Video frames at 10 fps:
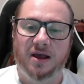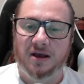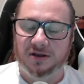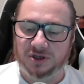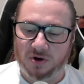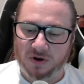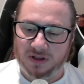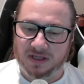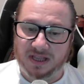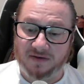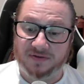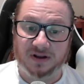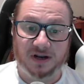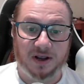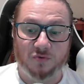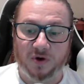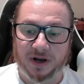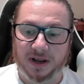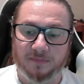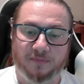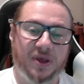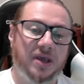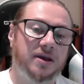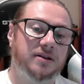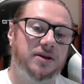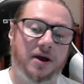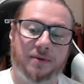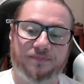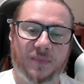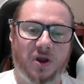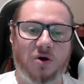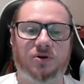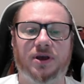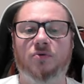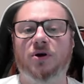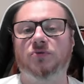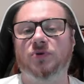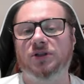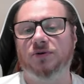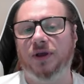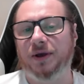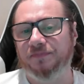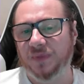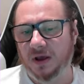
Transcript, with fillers: So definitely winning big time. Okay, what do we do here?